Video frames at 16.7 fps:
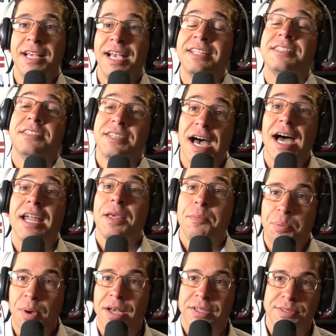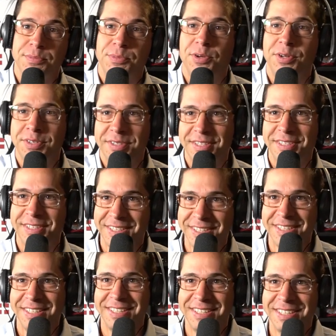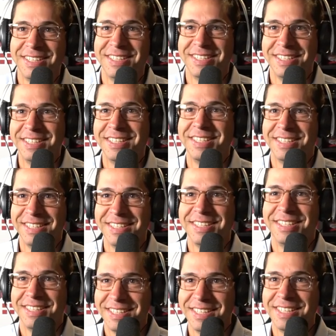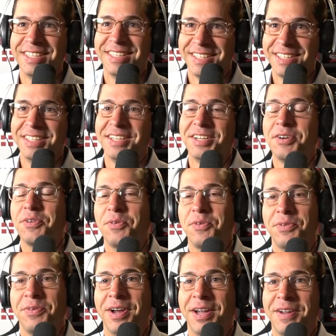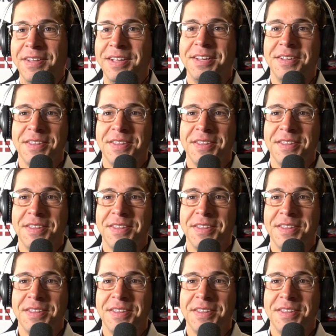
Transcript: It's By the way, impossible. it's not impossible. It's just another way of saying might. Right.